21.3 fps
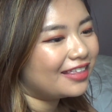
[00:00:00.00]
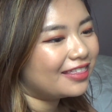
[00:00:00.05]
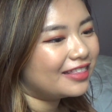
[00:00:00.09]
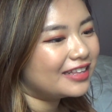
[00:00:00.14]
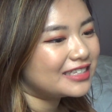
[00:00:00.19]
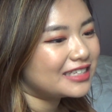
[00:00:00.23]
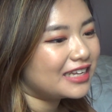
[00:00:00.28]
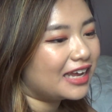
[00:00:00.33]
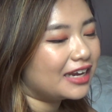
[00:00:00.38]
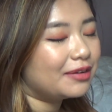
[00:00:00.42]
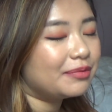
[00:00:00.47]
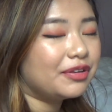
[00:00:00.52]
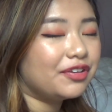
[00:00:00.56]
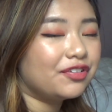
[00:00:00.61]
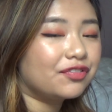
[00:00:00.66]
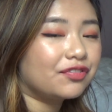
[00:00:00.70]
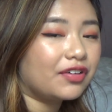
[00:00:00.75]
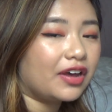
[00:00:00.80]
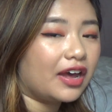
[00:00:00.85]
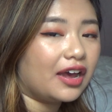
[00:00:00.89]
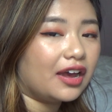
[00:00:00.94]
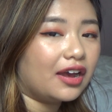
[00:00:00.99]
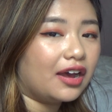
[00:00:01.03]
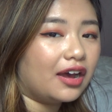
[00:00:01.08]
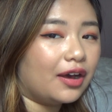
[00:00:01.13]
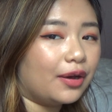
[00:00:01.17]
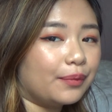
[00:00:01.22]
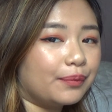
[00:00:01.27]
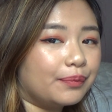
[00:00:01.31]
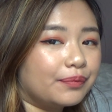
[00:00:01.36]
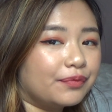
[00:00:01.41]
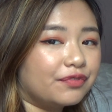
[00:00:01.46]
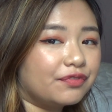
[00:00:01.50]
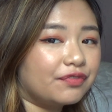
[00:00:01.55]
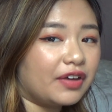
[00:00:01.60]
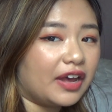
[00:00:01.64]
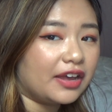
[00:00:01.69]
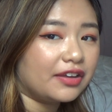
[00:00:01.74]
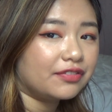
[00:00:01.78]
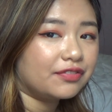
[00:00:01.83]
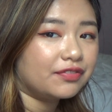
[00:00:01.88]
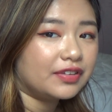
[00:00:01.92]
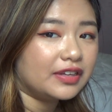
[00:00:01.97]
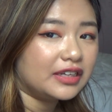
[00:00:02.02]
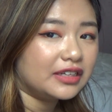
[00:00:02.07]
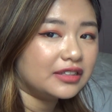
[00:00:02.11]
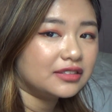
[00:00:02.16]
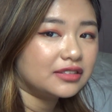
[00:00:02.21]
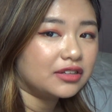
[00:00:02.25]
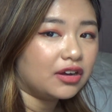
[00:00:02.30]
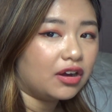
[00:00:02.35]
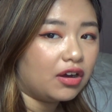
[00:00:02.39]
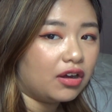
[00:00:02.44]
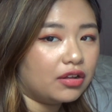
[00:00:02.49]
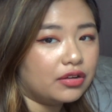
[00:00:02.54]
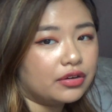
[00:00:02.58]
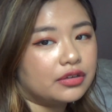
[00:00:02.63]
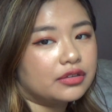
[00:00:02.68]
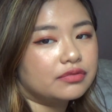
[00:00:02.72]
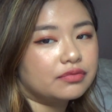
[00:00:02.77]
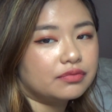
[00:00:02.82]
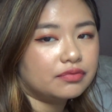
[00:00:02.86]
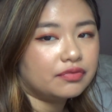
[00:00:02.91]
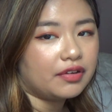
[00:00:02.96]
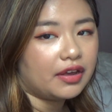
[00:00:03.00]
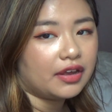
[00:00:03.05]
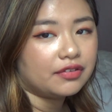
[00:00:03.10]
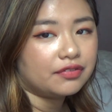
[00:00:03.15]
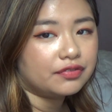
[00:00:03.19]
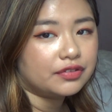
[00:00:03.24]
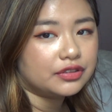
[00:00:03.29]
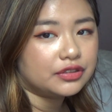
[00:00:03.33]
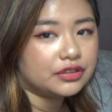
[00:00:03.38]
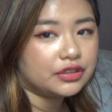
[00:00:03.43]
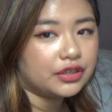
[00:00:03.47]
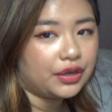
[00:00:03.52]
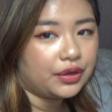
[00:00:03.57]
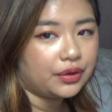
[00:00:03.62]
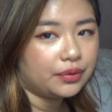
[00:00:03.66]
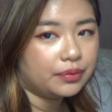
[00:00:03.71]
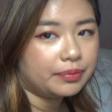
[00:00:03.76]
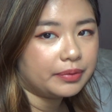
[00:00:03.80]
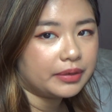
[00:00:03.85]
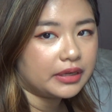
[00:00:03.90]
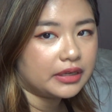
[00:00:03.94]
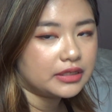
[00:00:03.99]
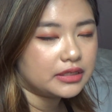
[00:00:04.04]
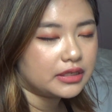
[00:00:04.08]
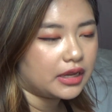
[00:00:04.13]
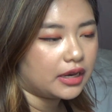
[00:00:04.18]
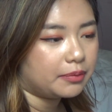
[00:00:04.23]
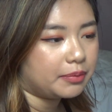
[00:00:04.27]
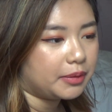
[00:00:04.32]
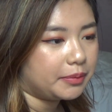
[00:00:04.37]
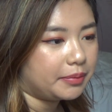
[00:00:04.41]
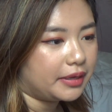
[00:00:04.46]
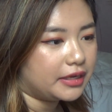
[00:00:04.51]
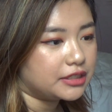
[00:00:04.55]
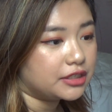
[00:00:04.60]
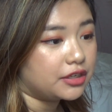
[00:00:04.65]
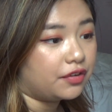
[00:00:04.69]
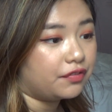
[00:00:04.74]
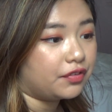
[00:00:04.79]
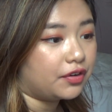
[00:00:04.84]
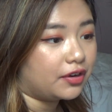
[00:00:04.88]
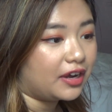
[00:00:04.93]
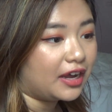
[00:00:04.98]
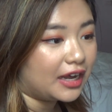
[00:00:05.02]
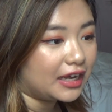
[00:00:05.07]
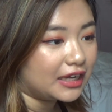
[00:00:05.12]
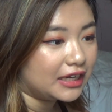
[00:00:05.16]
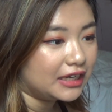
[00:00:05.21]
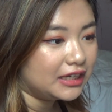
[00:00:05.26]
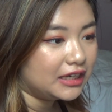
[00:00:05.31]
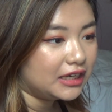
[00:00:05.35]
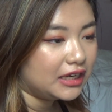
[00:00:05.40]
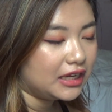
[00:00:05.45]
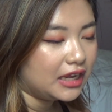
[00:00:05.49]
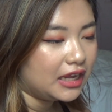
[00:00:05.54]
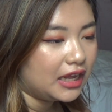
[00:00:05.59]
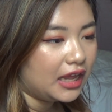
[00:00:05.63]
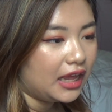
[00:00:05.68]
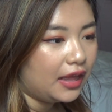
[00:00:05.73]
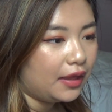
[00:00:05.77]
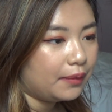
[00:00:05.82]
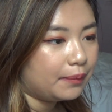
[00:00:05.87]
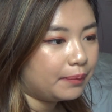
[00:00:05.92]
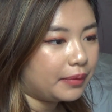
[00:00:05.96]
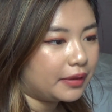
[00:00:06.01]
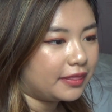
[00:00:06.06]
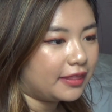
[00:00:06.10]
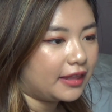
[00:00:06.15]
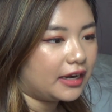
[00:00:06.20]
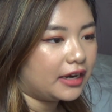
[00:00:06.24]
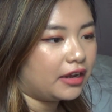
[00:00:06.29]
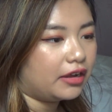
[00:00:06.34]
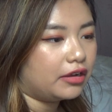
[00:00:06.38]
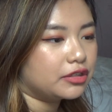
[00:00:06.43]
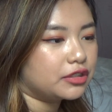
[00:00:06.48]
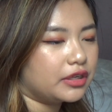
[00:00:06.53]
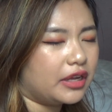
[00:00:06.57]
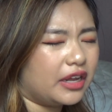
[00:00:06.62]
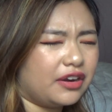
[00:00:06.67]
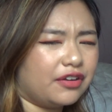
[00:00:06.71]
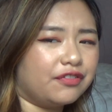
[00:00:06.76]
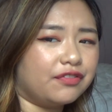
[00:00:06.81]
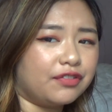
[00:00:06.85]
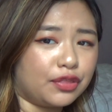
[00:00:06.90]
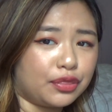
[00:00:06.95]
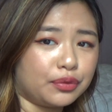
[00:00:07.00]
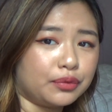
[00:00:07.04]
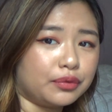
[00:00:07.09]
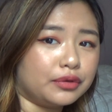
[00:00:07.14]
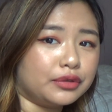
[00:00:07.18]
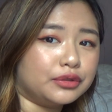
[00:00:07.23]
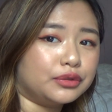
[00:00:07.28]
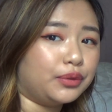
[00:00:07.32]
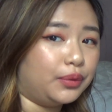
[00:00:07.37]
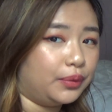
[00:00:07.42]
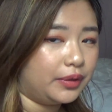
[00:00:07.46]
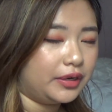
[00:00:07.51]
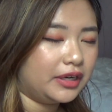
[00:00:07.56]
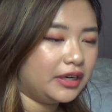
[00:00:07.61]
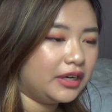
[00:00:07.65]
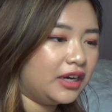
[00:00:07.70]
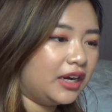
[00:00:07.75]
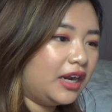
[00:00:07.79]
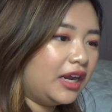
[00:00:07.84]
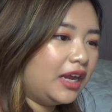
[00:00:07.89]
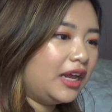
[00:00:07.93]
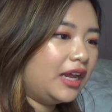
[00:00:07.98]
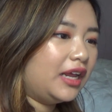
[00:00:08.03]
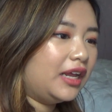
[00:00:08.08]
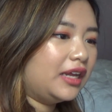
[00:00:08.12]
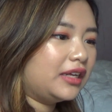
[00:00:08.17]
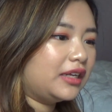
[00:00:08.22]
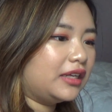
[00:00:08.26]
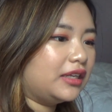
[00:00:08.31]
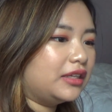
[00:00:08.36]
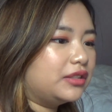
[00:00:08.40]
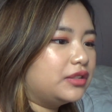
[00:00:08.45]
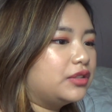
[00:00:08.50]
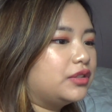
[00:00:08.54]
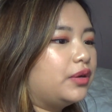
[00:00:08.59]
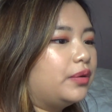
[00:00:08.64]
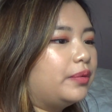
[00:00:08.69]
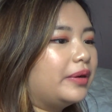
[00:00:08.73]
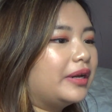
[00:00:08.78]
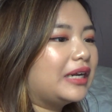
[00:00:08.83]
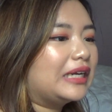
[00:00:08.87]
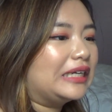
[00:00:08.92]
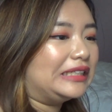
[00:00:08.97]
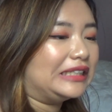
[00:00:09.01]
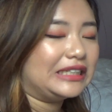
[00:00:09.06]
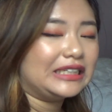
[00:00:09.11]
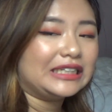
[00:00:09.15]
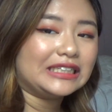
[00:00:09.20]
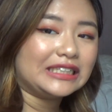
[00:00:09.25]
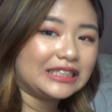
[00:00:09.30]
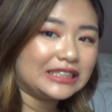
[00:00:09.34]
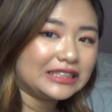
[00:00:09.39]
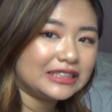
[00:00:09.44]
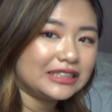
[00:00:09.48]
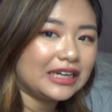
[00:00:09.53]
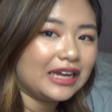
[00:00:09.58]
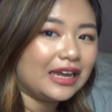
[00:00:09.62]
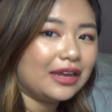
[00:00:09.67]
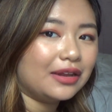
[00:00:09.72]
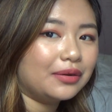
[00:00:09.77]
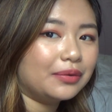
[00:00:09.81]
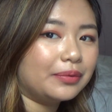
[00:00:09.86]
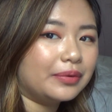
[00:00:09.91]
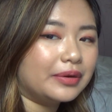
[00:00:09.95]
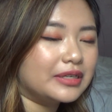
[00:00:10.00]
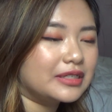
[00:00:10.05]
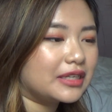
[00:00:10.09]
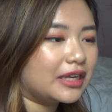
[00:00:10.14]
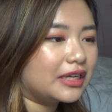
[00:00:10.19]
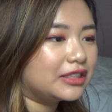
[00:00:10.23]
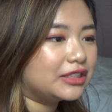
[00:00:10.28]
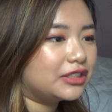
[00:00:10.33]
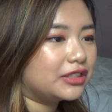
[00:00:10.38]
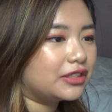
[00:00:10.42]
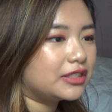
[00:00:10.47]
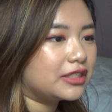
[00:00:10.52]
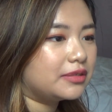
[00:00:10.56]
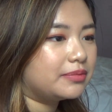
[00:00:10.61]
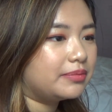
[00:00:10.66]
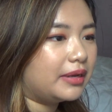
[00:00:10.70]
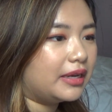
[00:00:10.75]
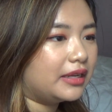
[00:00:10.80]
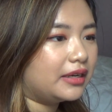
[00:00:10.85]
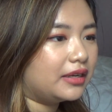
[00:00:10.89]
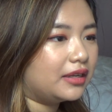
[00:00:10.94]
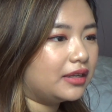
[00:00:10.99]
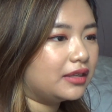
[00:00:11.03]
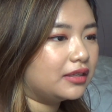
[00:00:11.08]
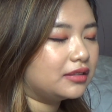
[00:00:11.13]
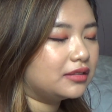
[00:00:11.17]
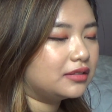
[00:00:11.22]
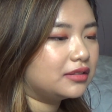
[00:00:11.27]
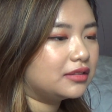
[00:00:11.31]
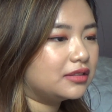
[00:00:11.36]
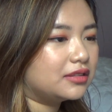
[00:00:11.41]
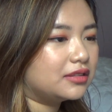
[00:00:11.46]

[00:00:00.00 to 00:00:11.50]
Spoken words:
This had to be 5 feet tall or 5'2" because it had to be based off your height, but then it also had to fit through the door. And so what I did instead was I just made it